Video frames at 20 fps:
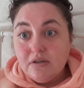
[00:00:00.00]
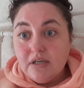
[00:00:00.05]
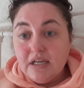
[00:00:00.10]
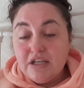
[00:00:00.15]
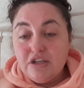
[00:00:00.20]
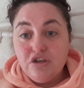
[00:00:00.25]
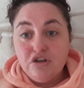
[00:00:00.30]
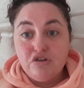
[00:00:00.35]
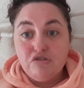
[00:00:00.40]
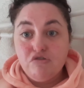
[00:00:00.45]

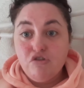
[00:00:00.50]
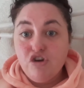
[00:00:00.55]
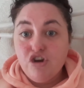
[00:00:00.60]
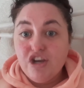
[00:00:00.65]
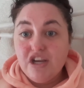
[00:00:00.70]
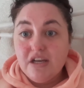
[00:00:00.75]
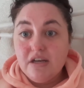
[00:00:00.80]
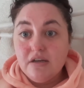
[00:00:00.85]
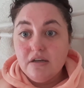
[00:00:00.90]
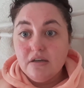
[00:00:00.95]
in your
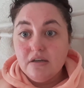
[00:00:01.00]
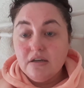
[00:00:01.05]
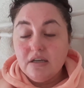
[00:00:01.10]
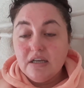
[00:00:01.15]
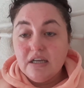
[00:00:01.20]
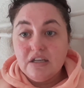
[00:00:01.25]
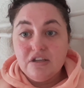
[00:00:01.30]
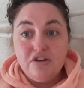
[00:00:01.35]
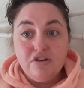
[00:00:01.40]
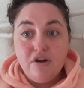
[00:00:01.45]
groin,
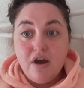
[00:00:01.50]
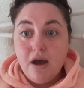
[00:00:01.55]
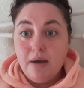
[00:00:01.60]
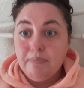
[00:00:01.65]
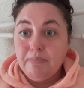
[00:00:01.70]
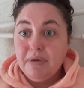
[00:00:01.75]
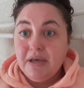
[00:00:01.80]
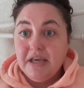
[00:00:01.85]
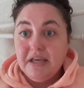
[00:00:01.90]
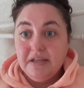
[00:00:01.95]
in your
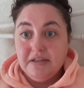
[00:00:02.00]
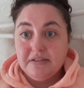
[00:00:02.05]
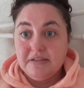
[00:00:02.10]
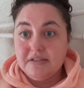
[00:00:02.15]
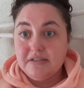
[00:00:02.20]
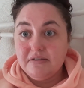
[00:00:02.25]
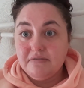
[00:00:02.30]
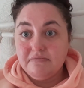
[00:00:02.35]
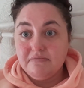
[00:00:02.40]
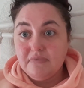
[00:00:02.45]

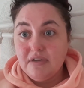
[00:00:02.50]
armpits.